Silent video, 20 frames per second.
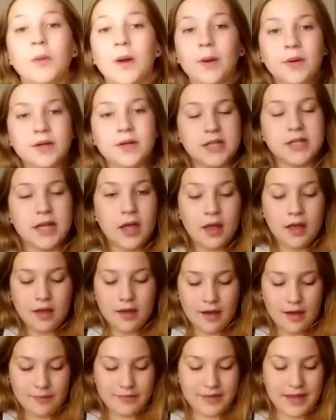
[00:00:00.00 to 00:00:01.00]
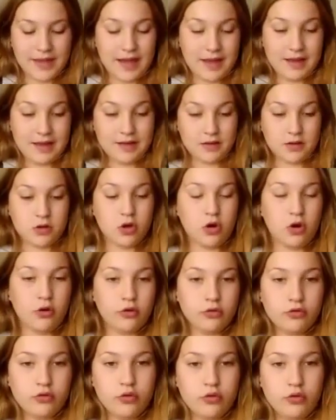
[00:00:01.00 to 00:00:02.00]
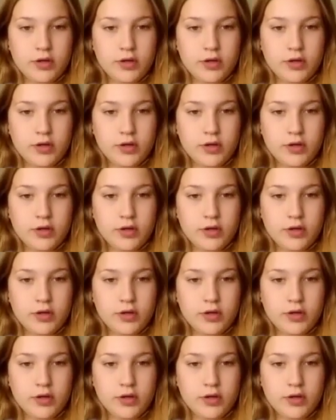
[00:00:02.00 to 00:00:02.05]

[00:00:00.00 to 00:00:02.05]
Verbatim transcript: Where was I? Um, yeah, contour